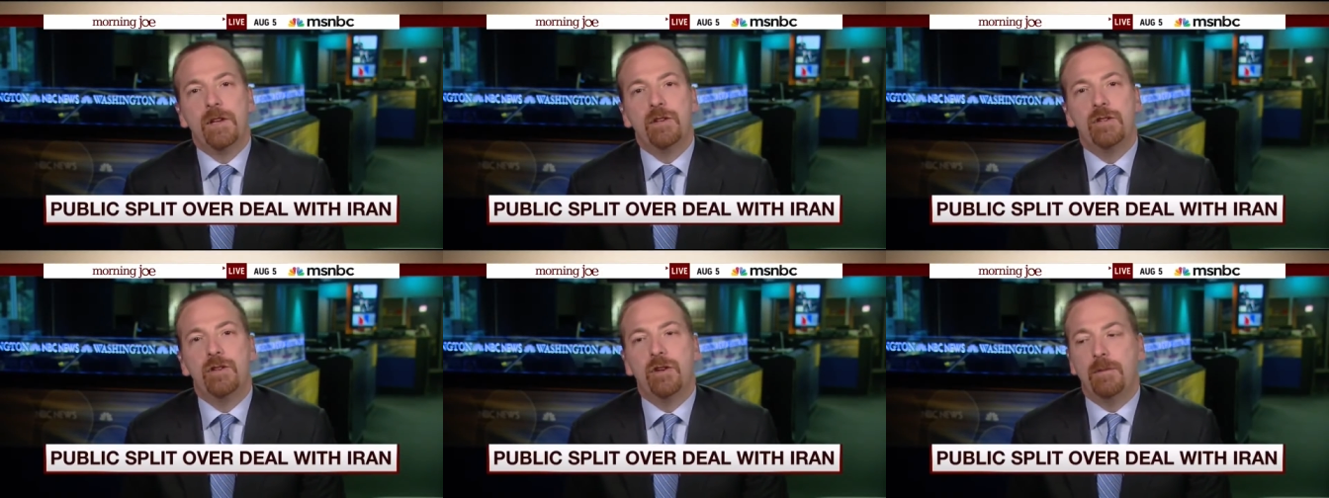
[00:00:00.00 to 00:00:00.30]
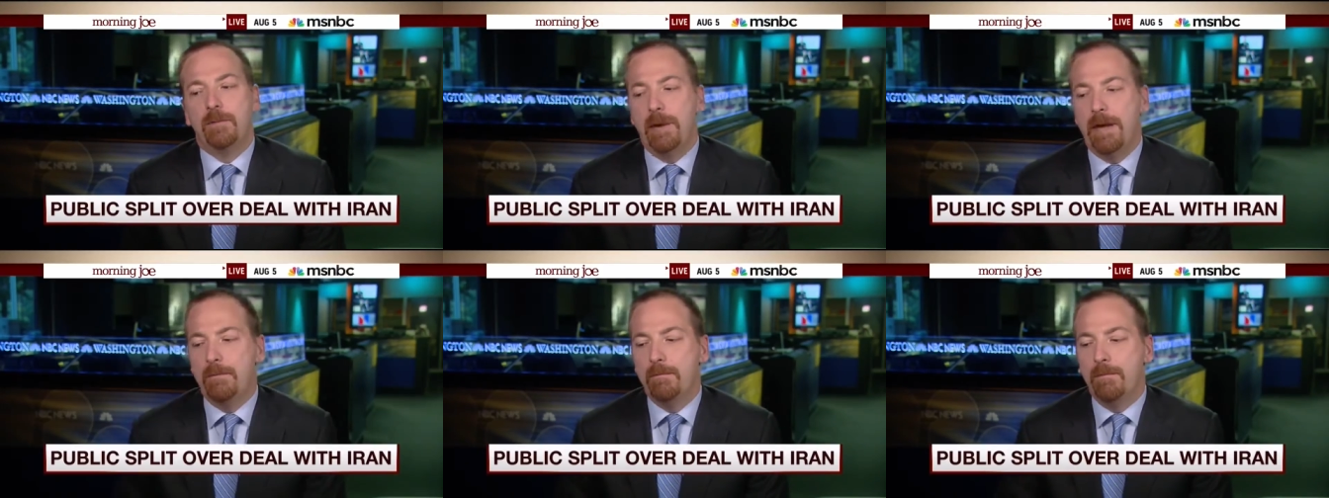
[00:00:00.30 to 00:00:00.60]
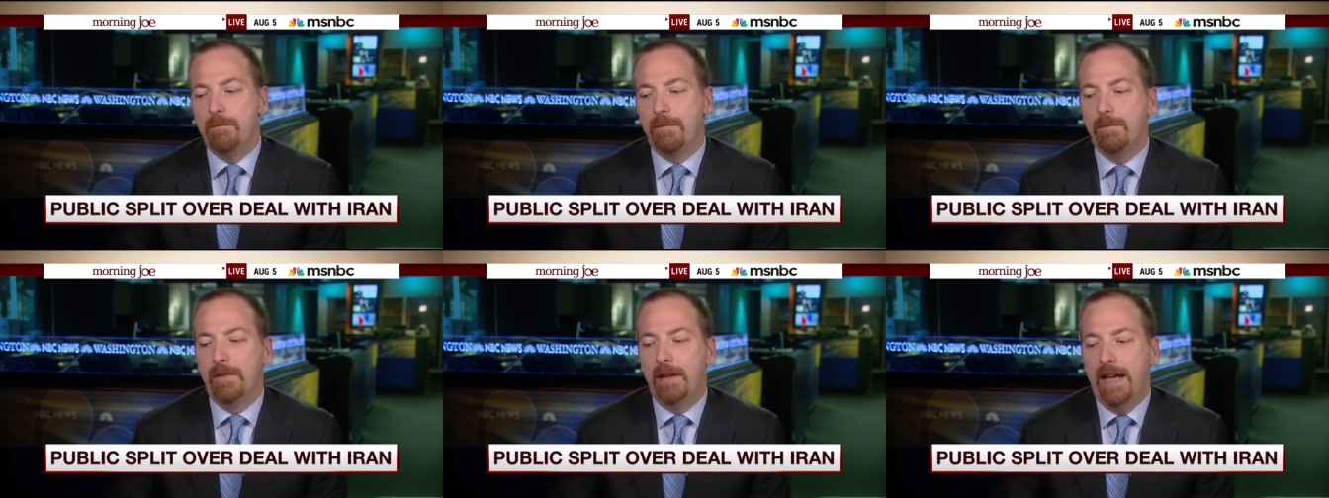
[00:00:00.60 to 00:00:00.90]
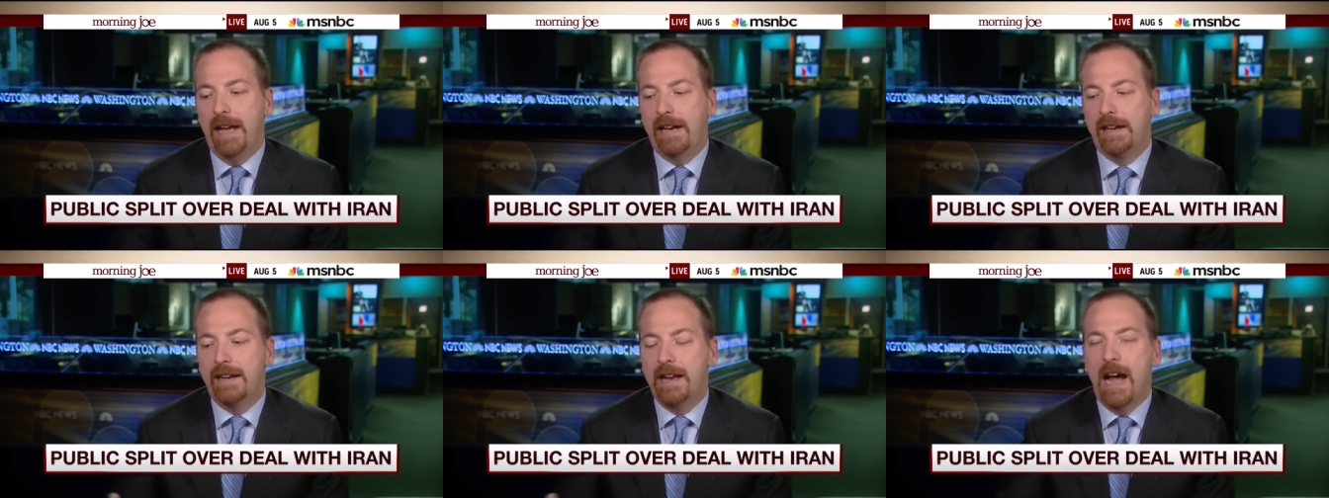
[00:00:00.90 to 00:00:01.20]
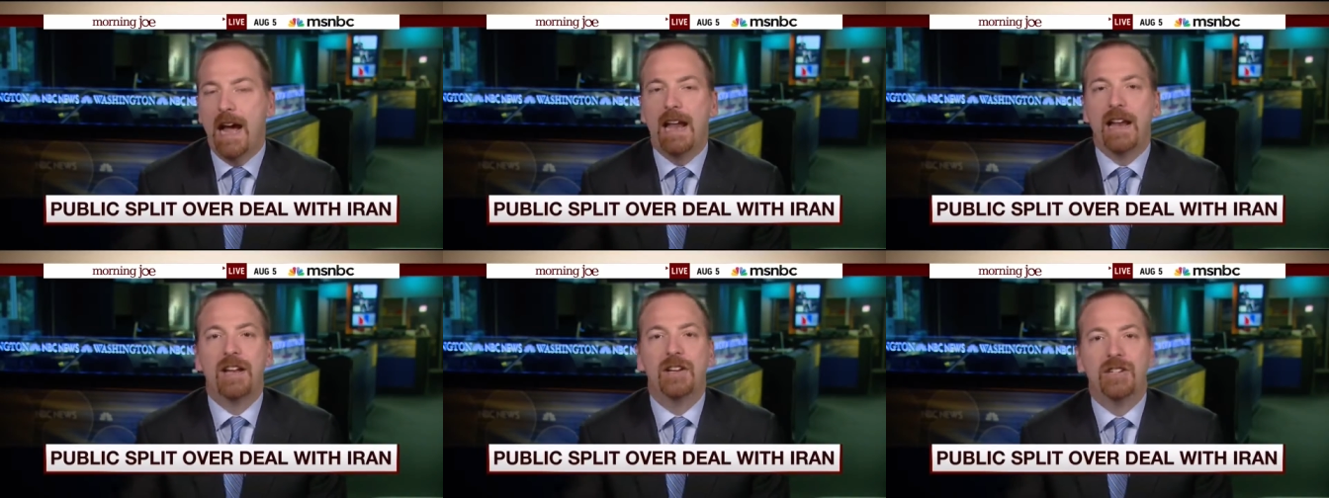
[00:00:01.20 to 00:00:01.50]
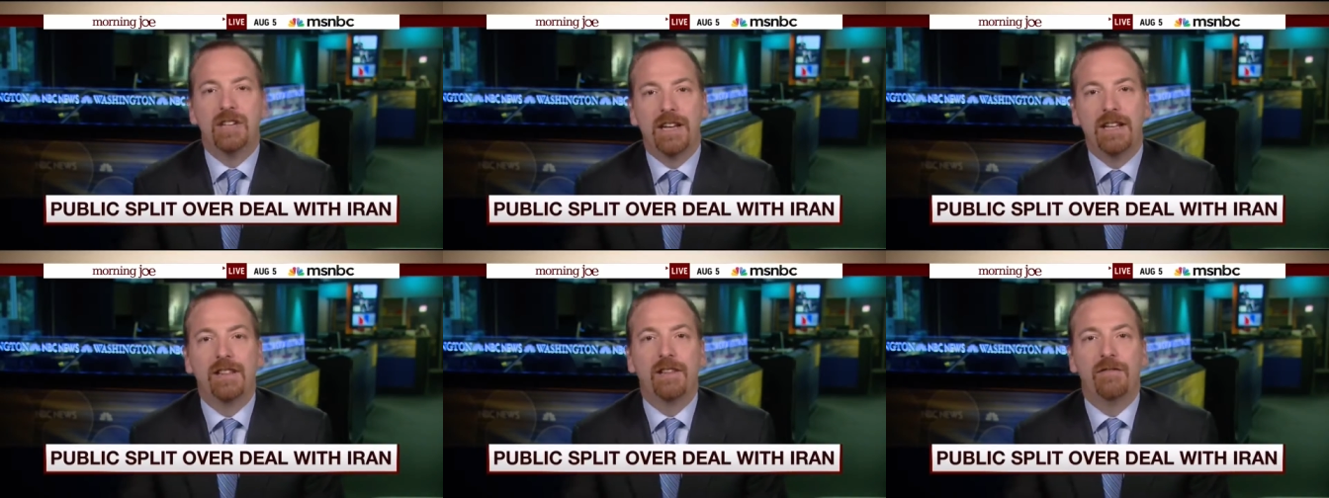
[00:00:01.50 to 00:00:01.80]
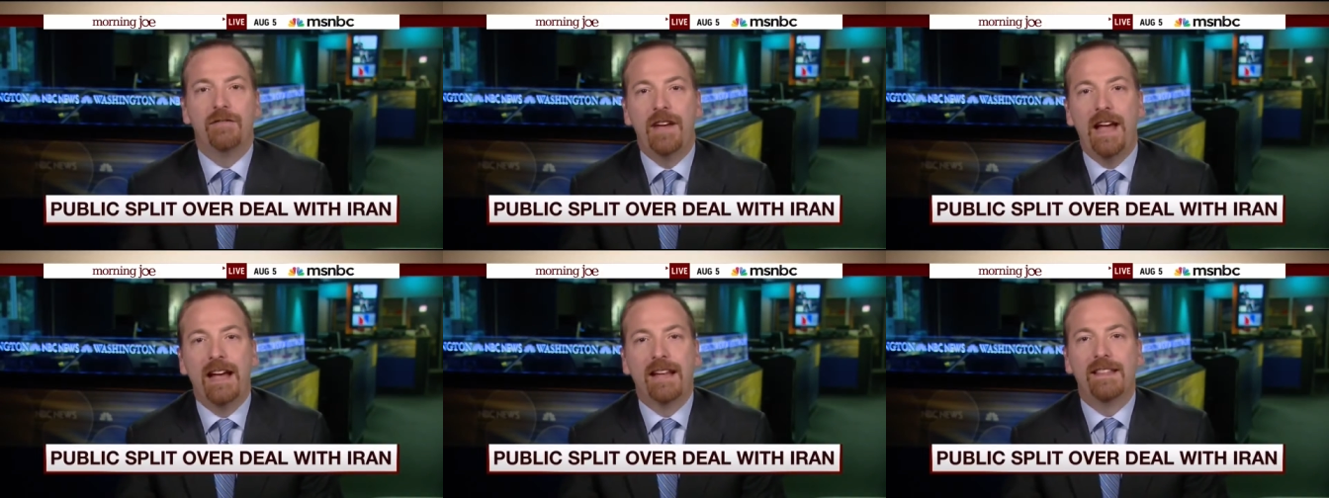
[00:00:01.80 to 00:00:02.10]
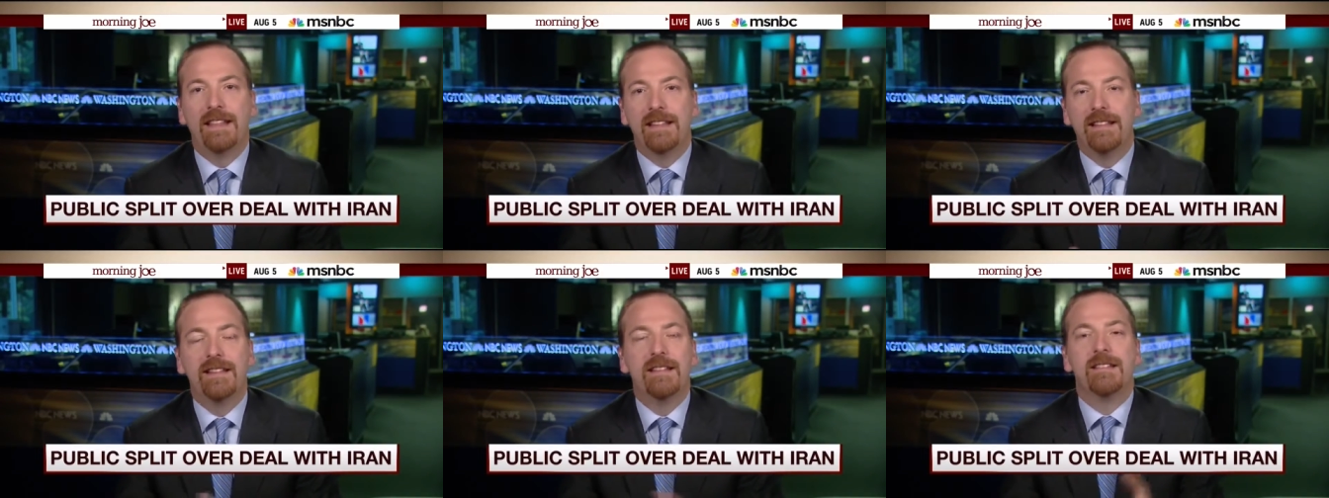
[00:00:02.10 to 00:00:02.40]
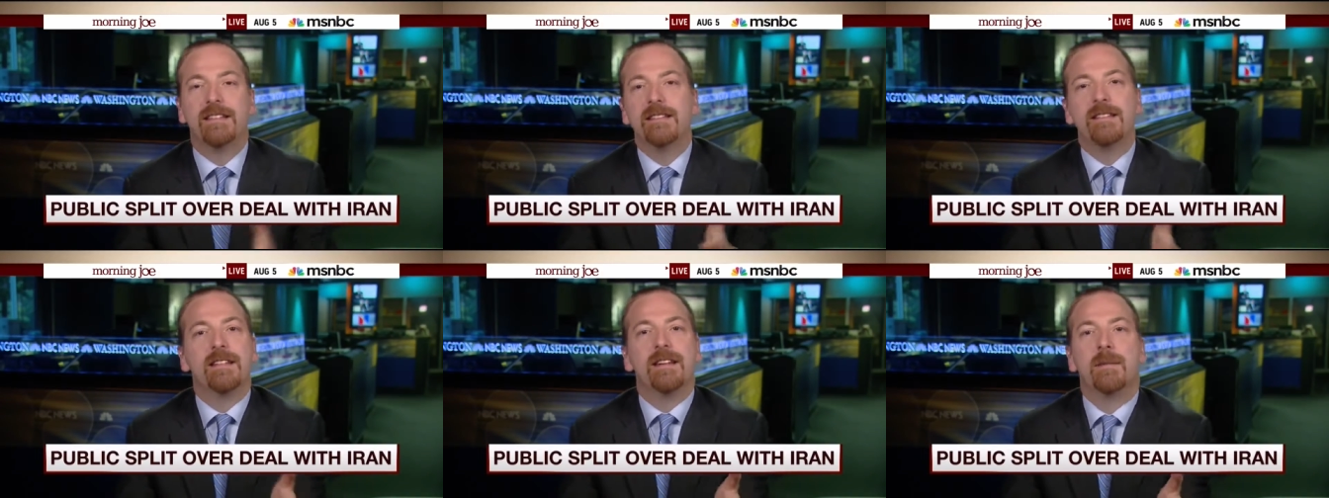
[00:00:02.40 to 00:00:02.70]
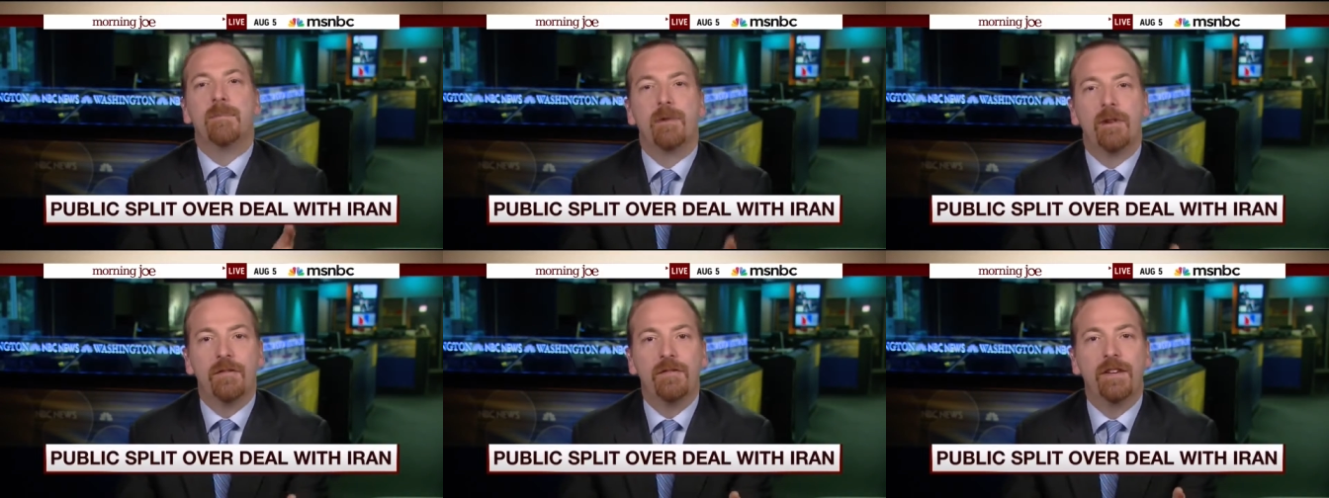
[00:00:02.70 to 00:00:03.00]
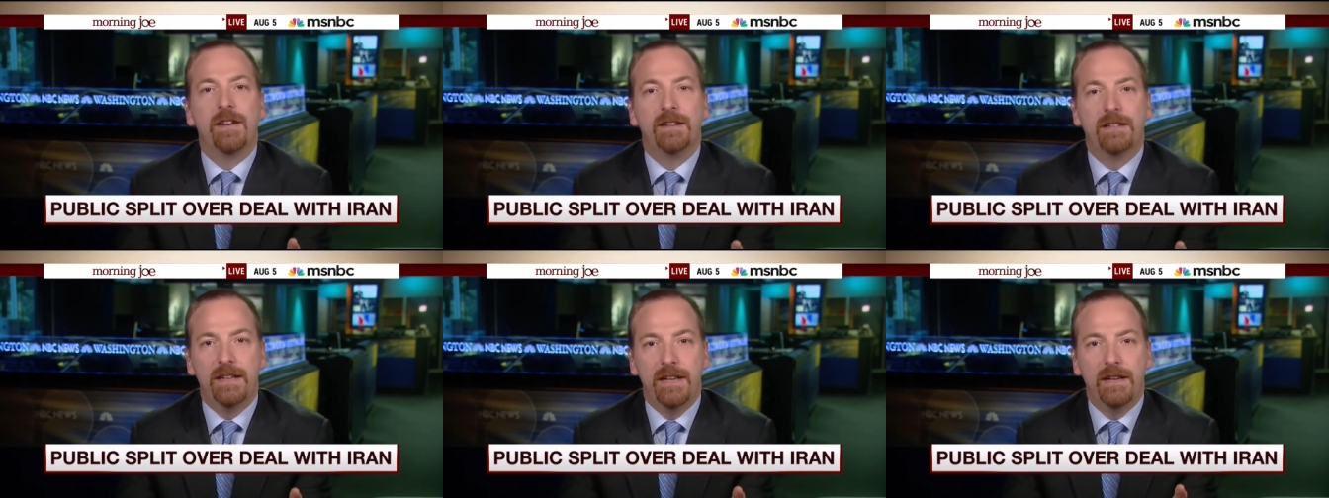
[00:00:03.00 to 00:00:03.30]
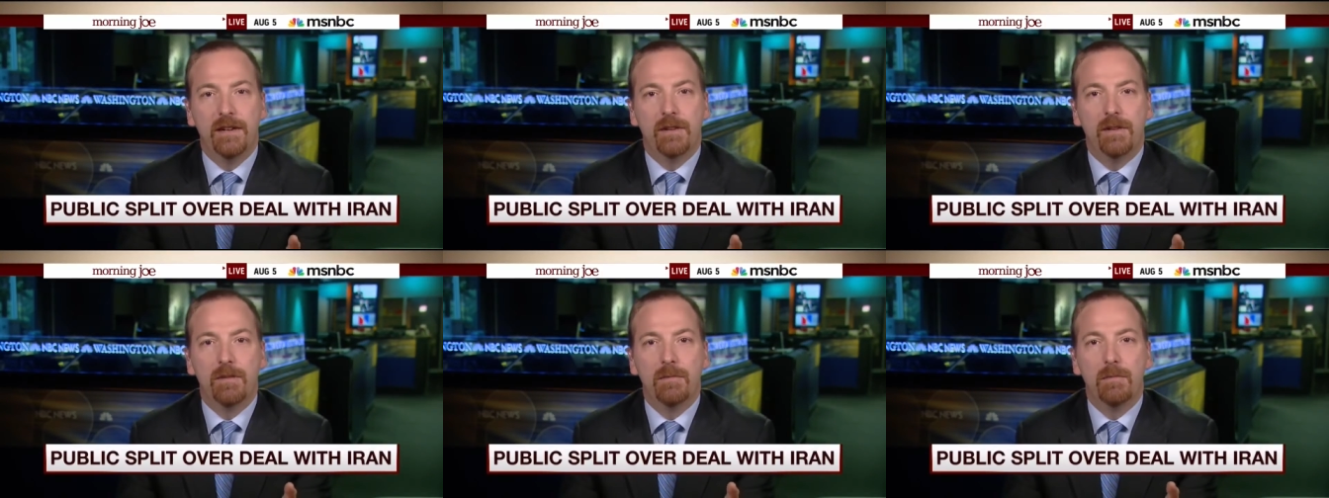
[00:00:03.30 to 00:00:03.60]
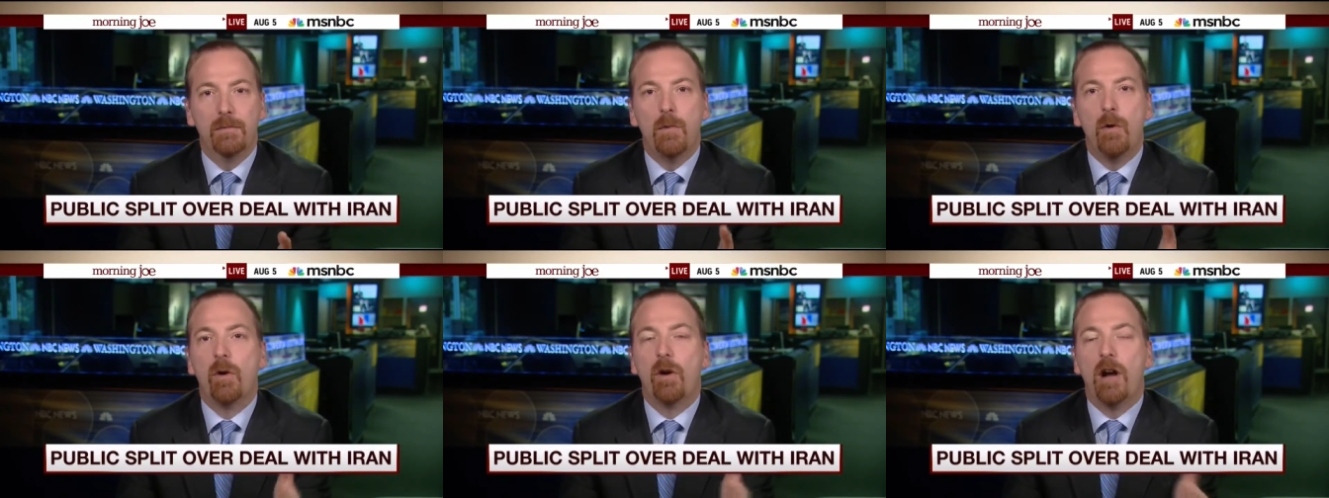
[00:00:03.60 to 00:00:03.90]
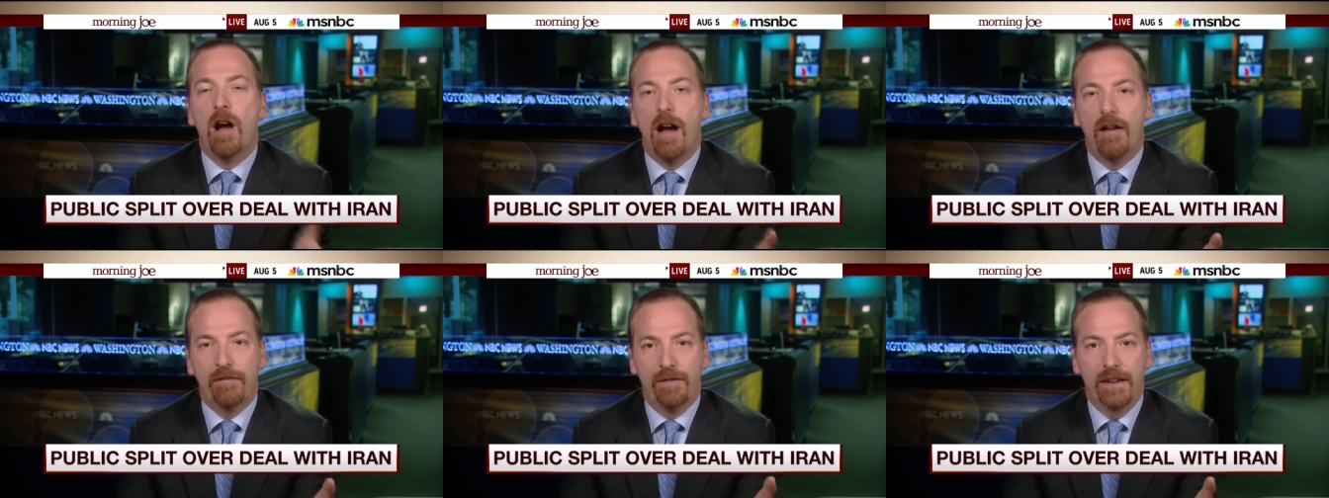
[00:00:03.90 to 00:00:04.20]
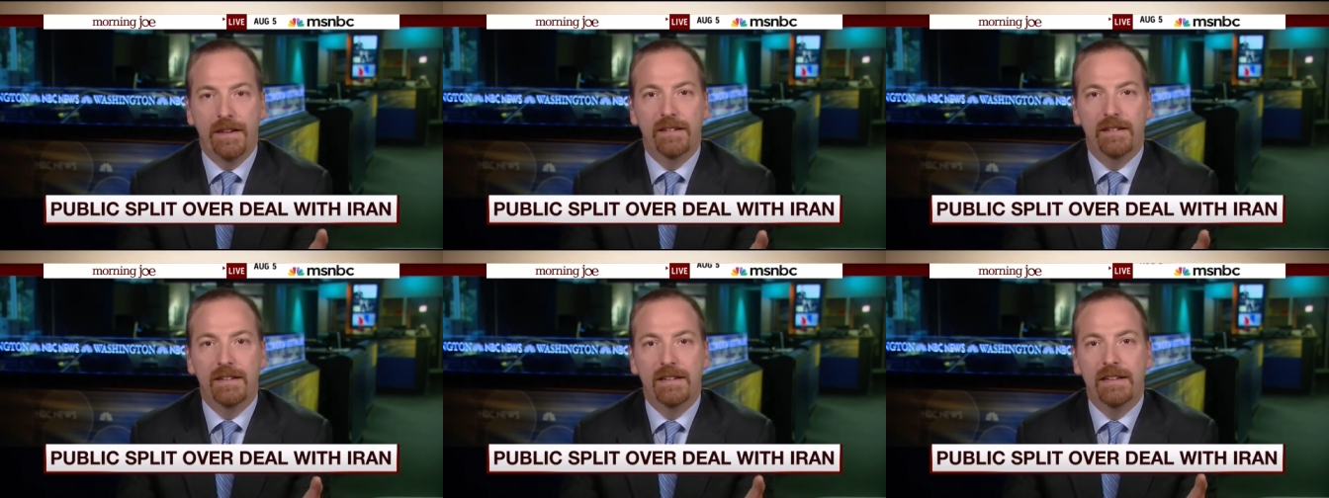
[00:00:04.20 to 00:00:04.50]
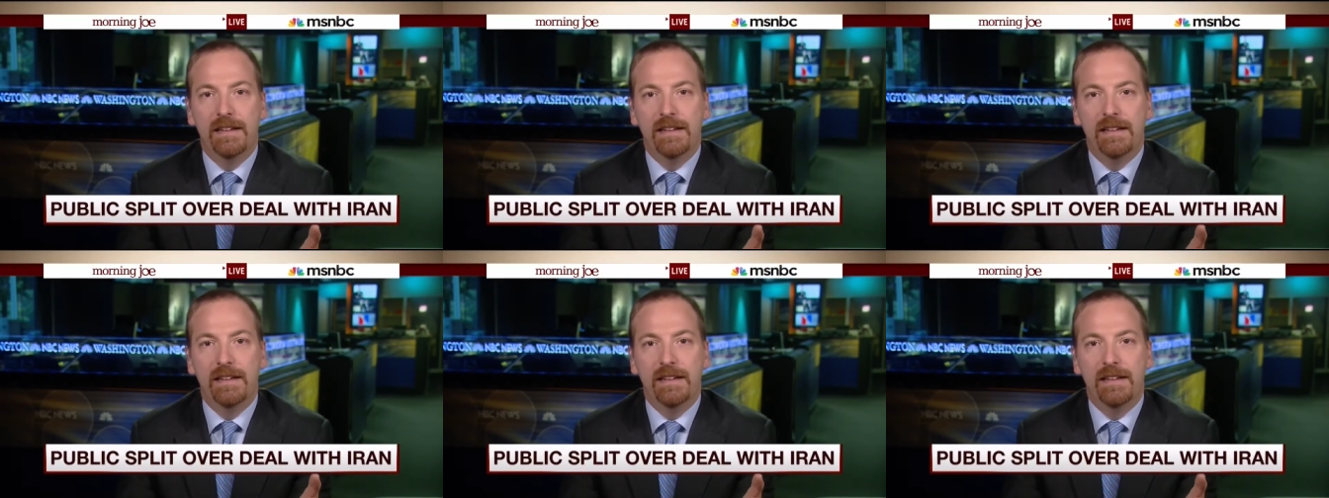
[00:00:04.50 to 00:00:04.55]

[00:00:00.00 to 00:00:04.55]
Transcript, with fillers: should be acknowledging the fact that this isn't a perfect deal more often.